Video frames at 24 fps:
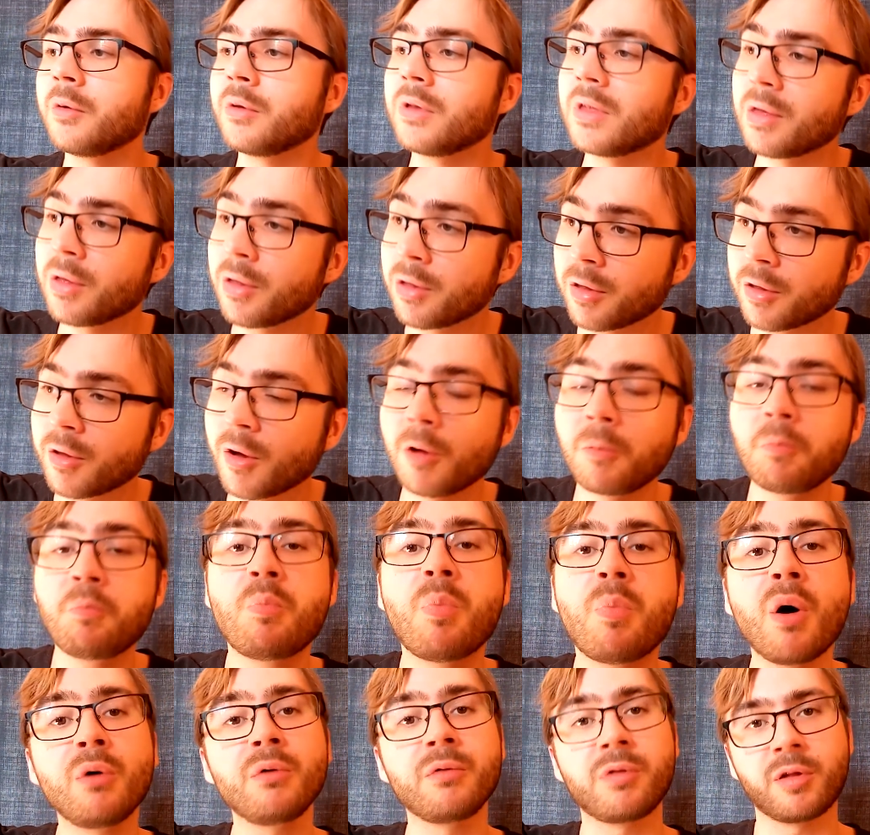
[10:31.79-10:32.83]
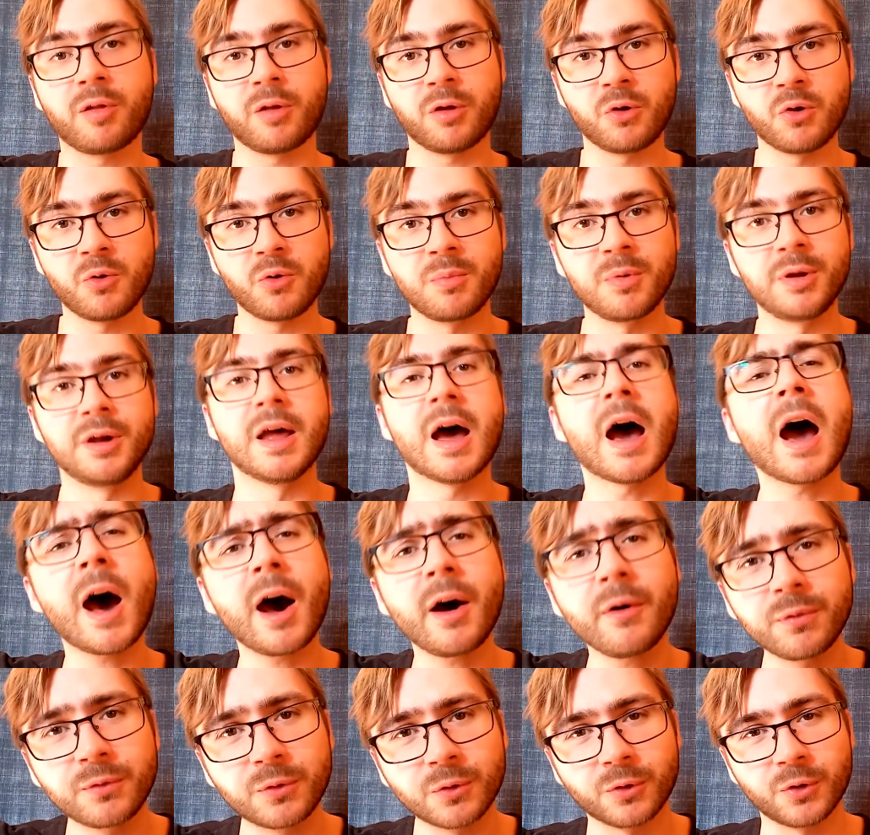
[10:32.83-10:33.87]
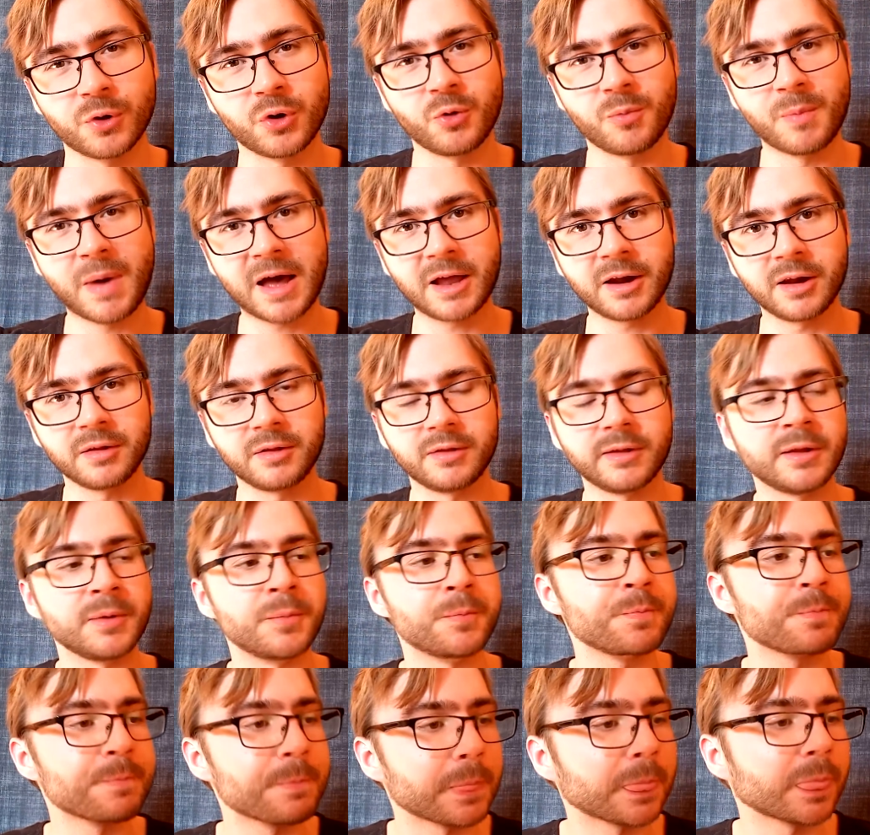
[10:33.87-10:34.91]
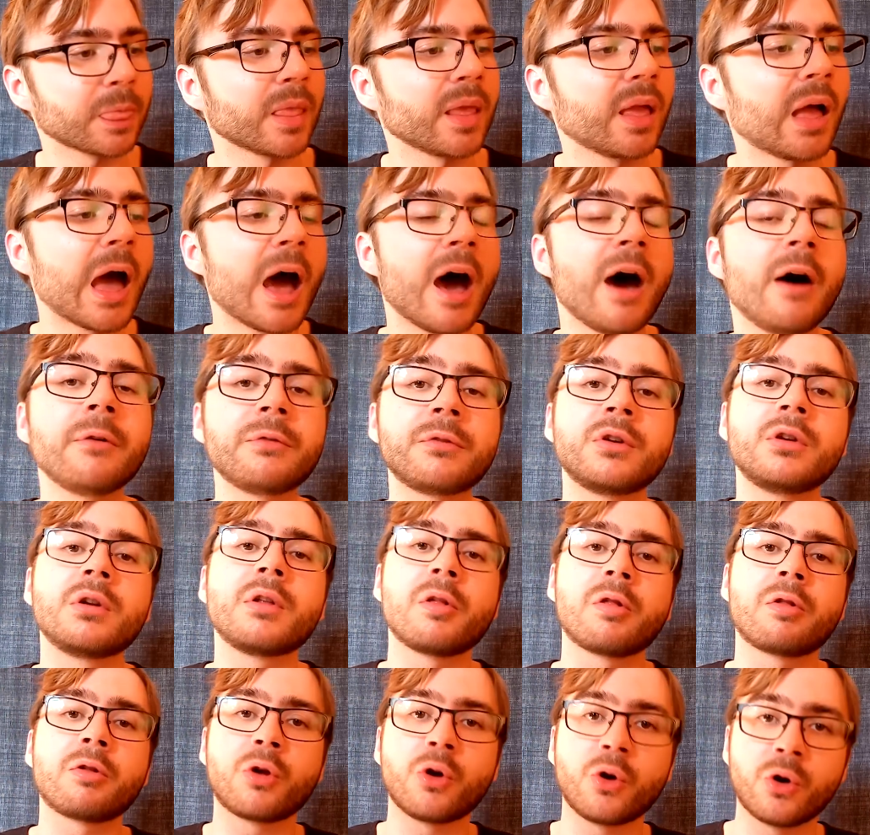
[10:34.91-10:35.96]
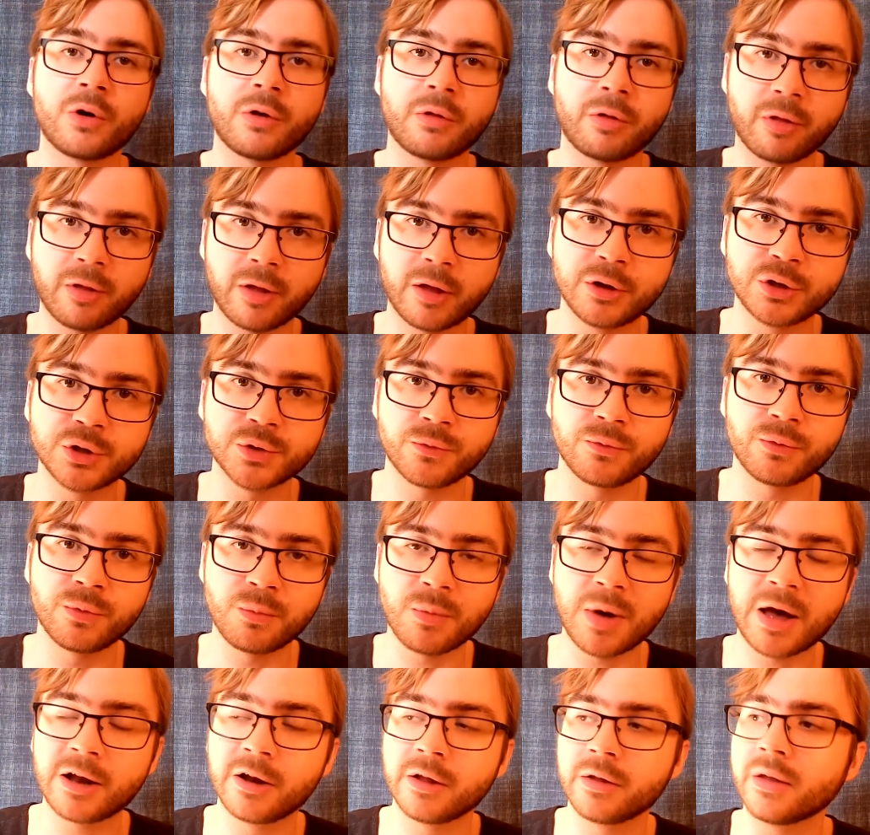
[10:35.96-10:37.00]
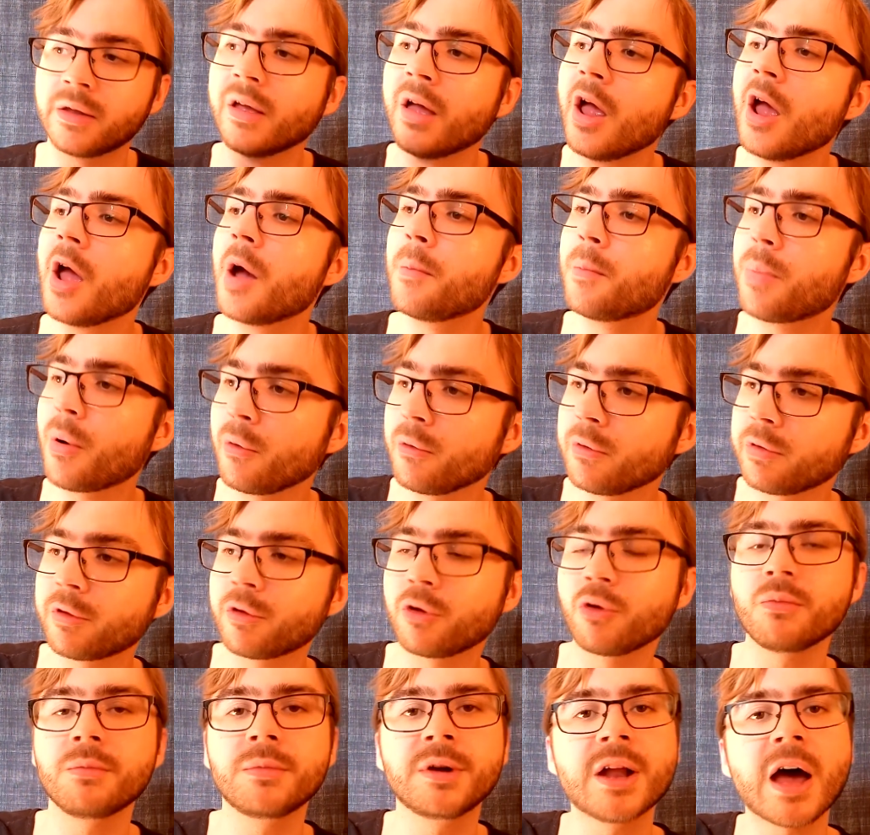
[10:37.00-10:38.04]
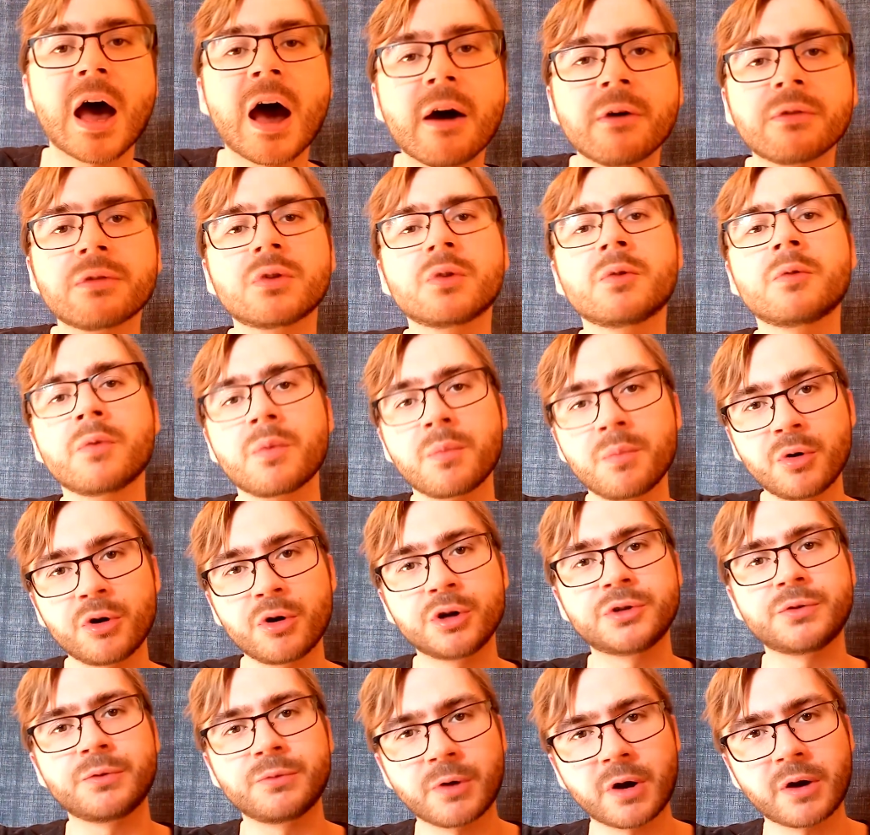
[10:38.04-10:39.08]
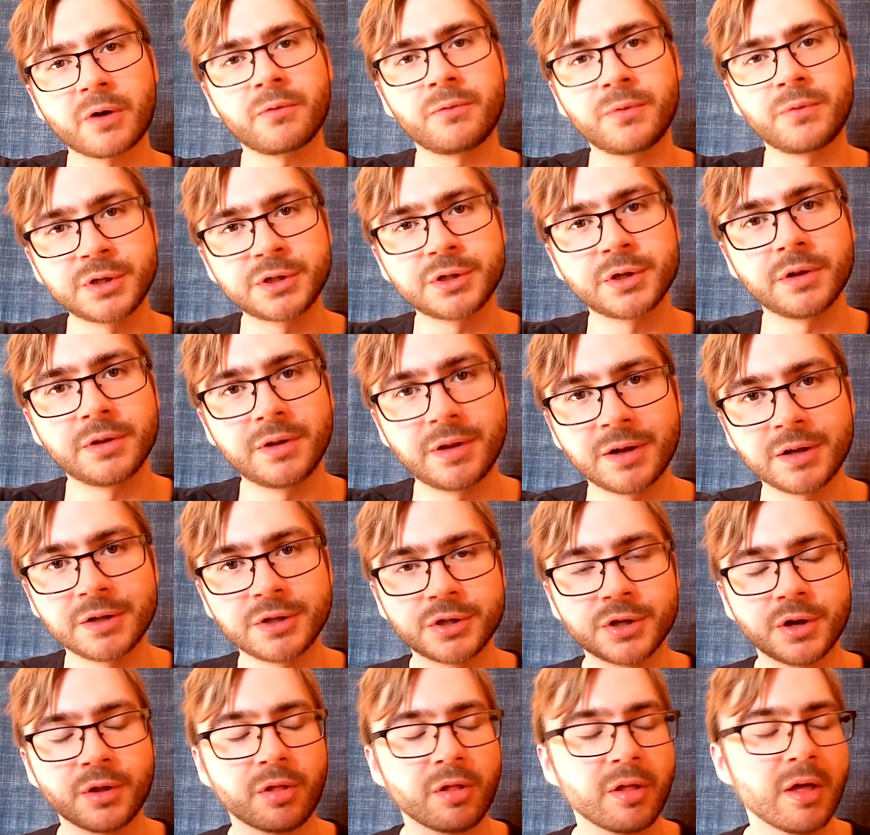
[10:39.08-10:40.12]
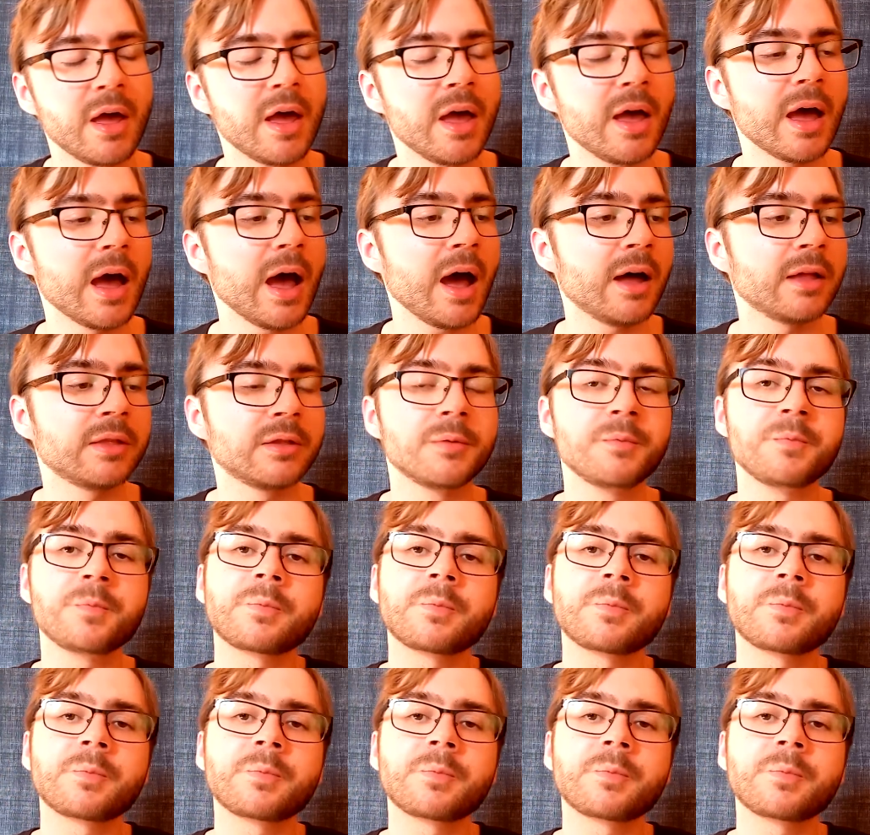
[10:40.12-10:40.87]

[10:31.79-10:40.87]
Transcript: This is called post-human, after humanity, after this current stage of humanity, post-human, after we merge with artificial intelligence. And